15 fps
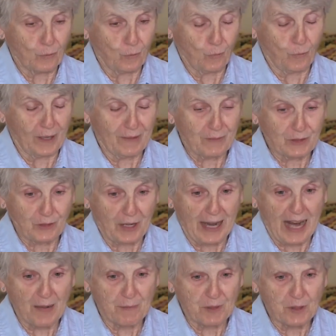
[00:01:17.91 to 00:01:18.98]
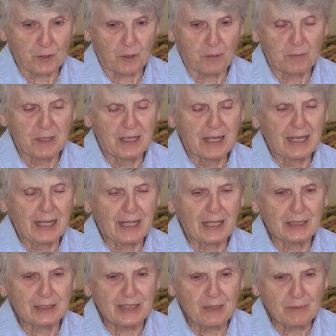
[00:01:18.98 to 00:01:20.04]
whatever's gonna happen to them,
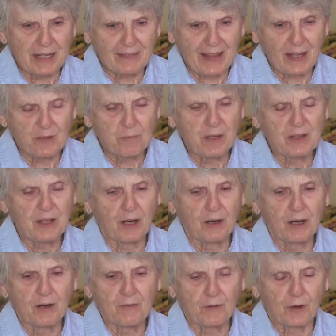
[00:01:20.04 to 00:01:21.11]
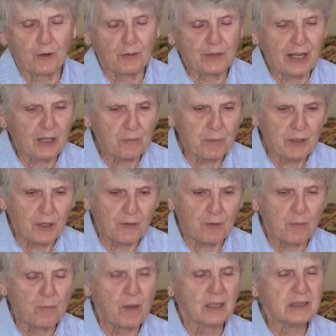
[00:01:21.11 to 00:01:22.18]
it seems like they can be there
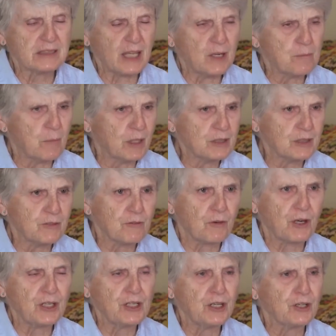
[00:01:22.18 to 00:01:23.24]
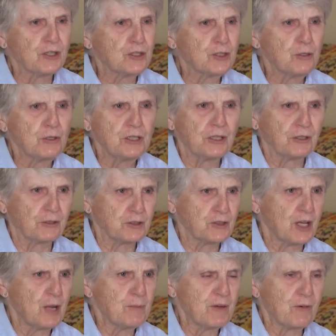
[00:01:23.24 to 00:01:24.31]
for months and months and for a year, 2
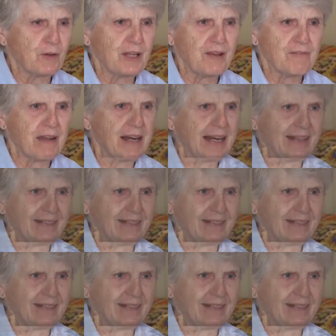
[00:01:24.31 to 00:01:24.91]
years before they finally